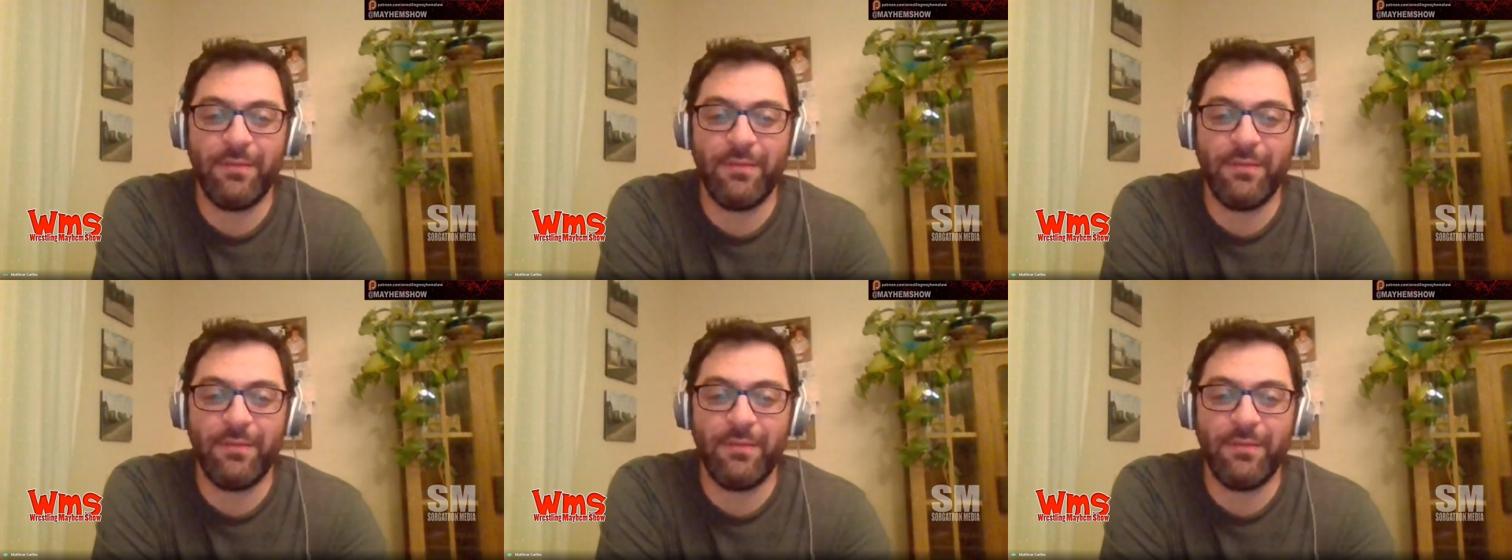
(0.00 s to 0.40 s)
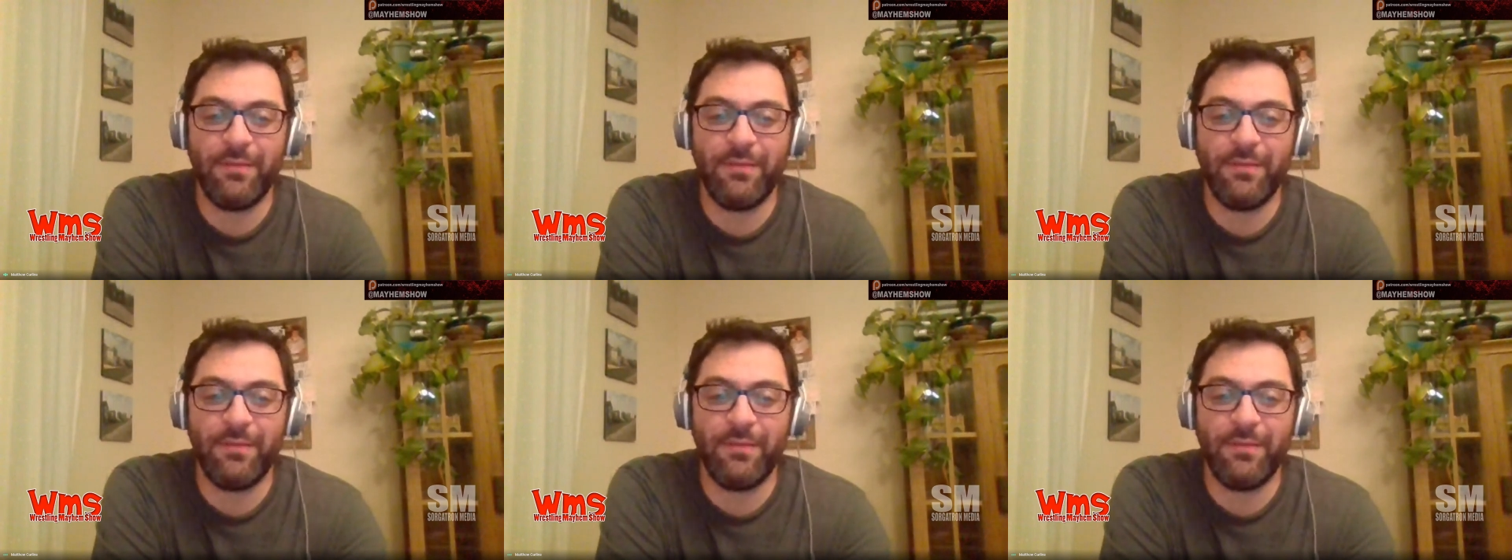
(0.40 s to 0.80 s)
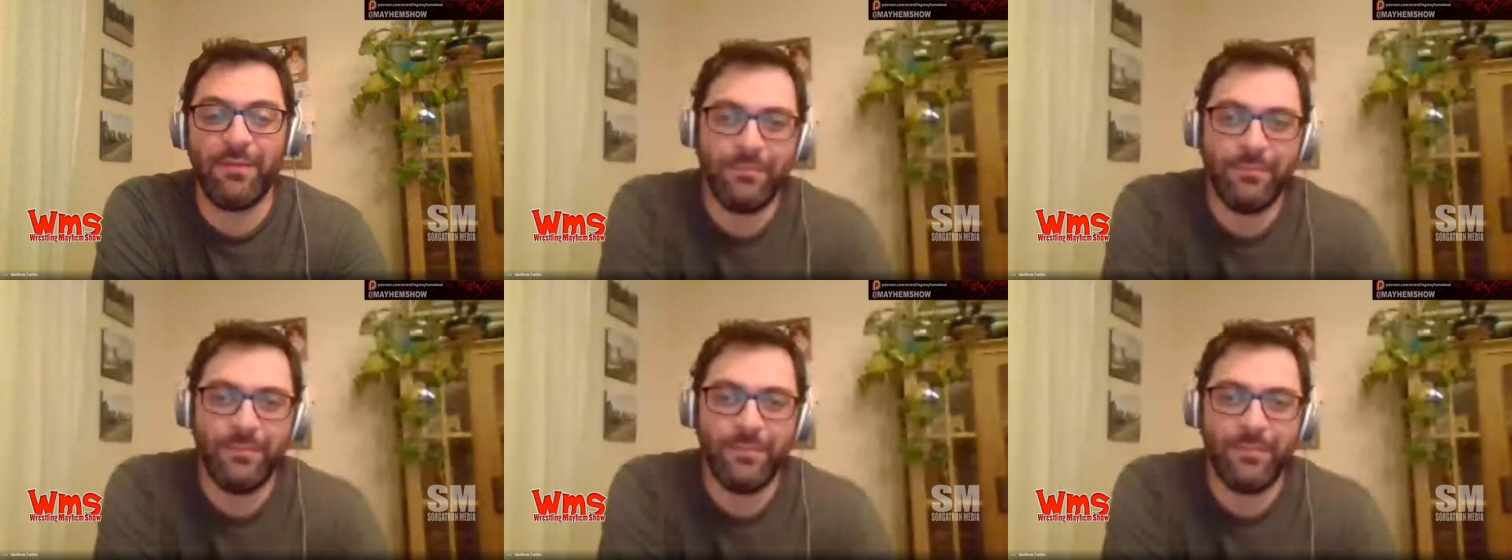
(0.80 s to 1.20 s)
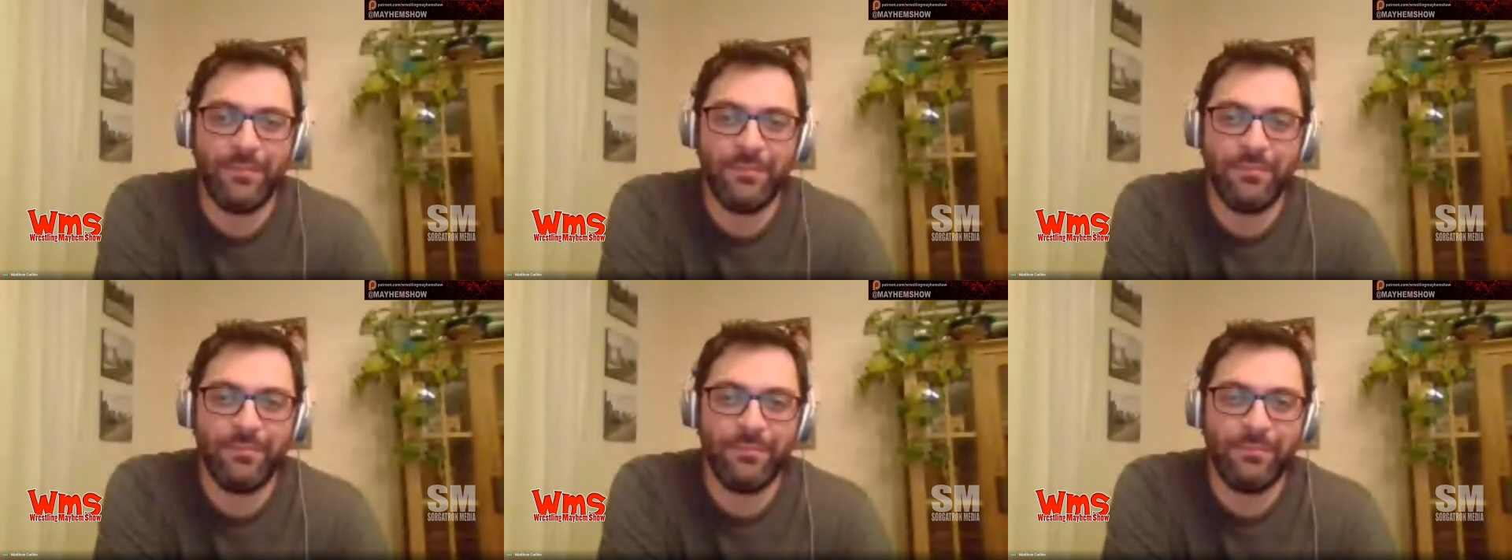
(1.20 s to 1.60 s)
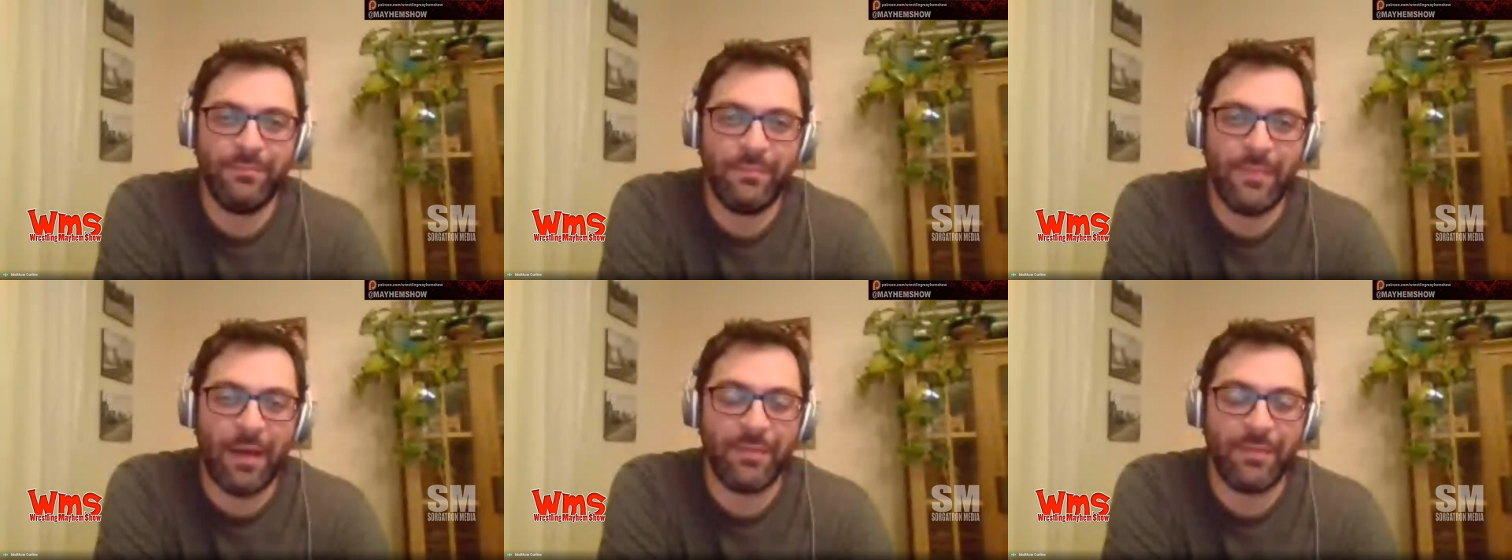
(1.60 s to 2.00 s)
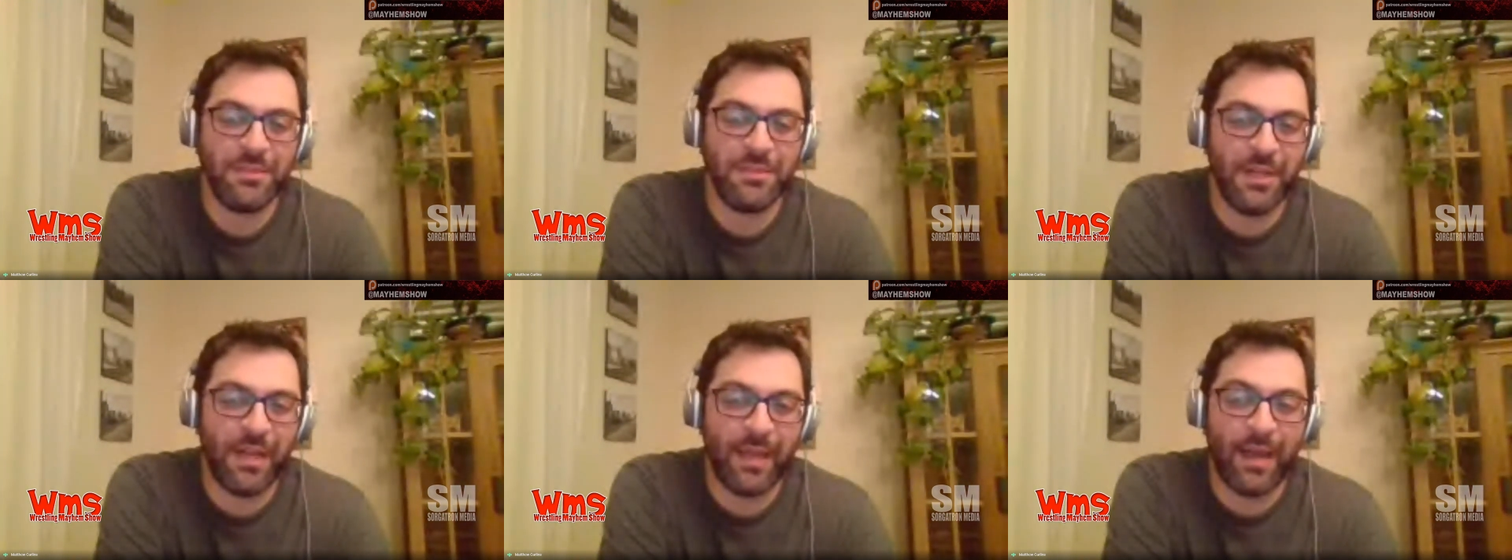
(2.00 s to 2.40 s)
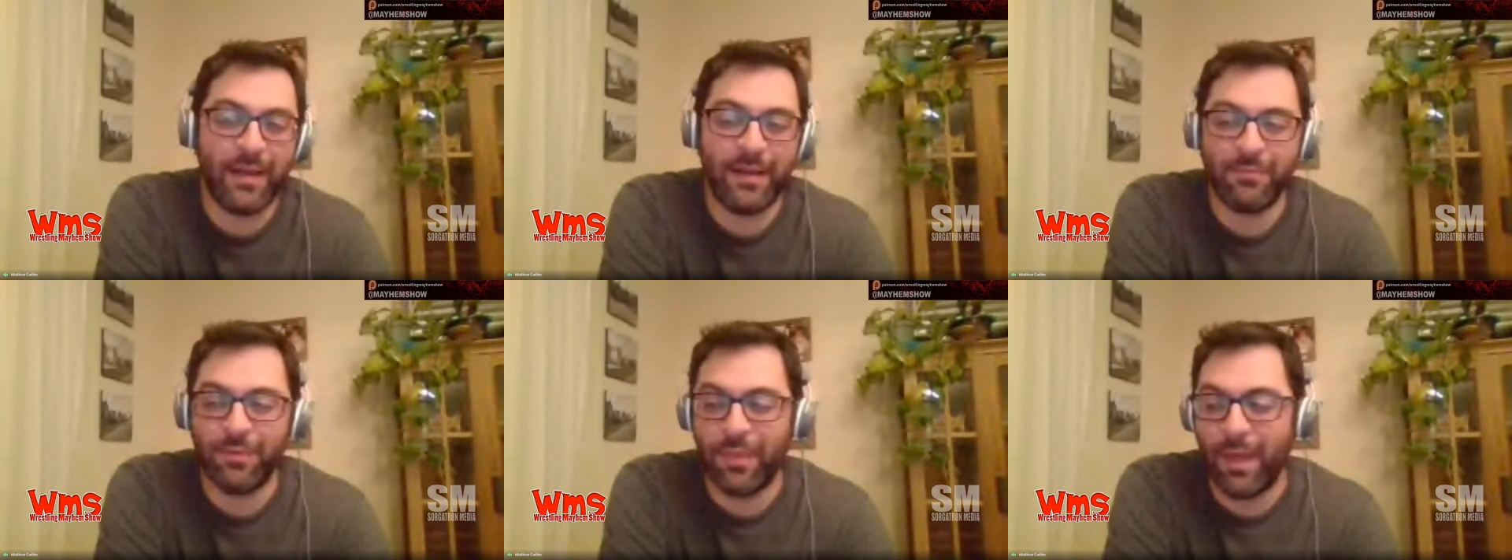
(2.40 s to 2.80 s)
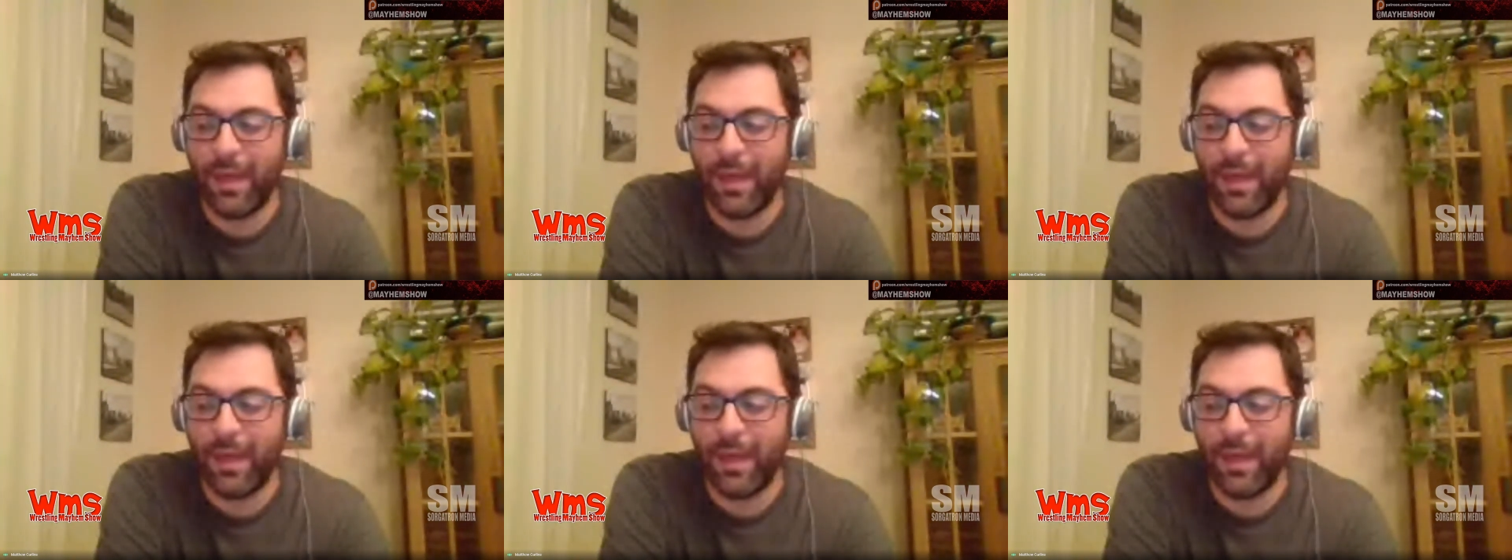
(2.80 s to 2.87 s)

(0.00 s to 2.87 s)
um, how things shake out after that.